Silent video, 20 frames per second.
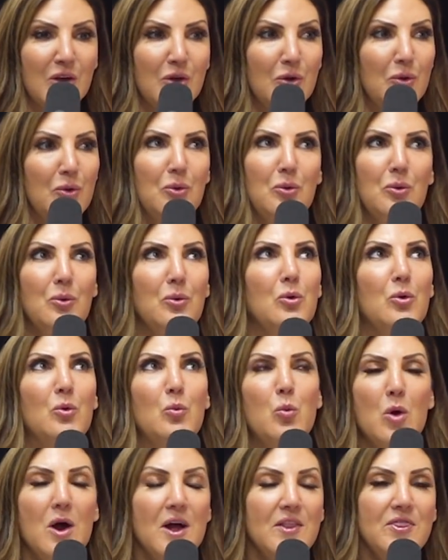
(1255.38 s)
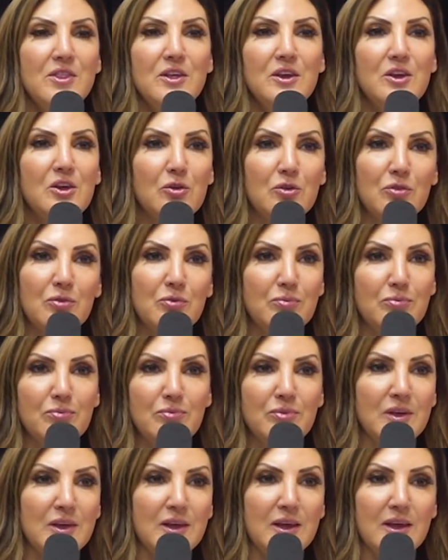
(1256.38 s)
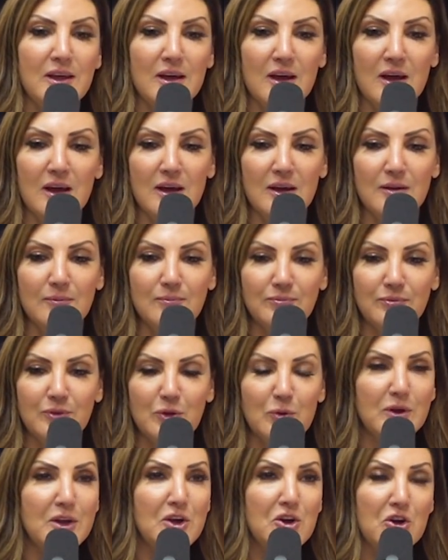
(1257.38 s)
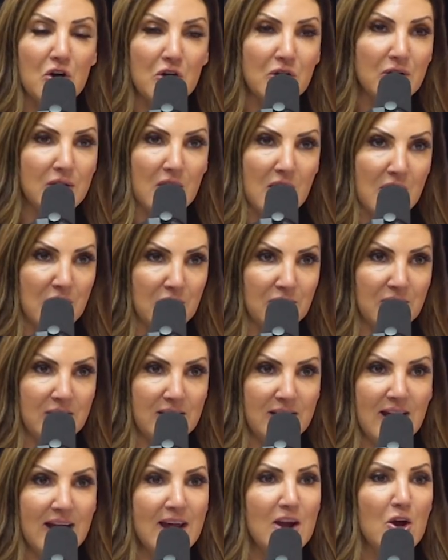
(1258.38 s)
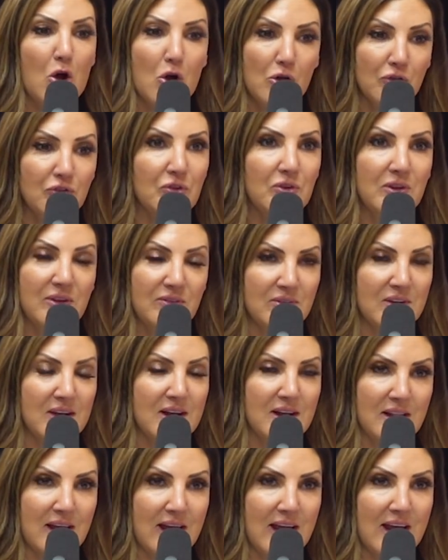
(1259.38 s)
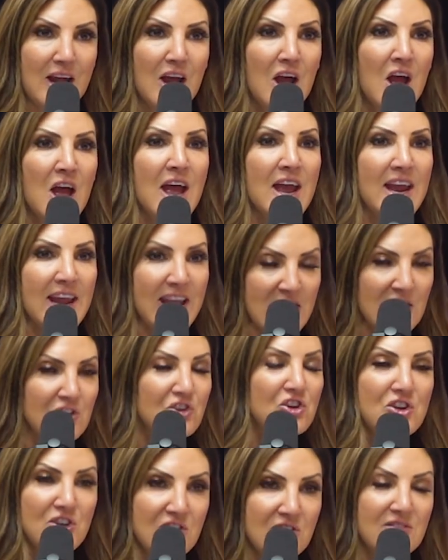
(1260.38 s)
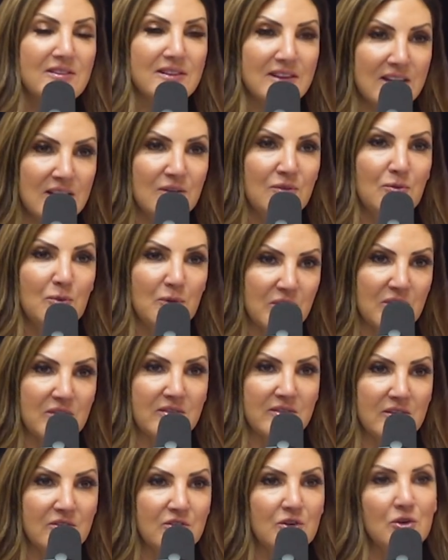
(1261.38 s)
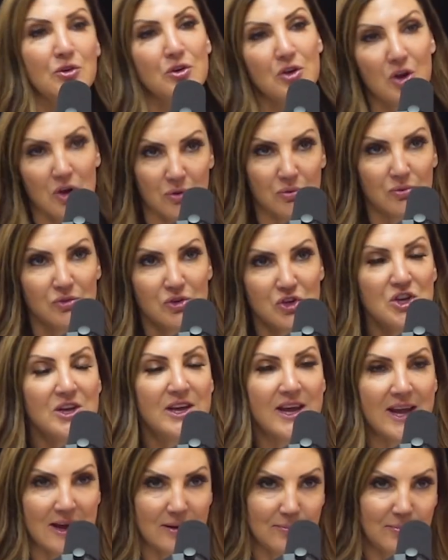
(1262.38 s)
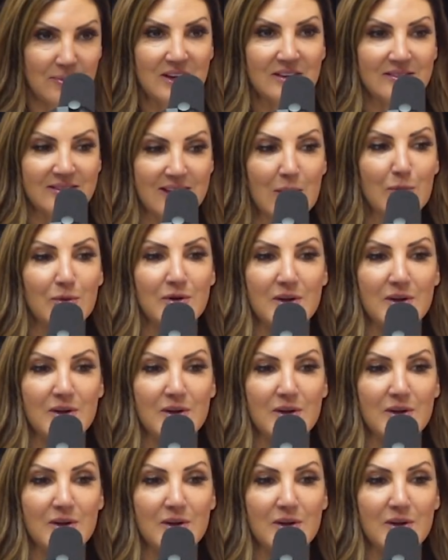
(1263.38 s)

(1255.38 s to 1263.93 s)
who won the green card lottery and also lives in L.A. Can't she just live with a sister? No, she can't, because that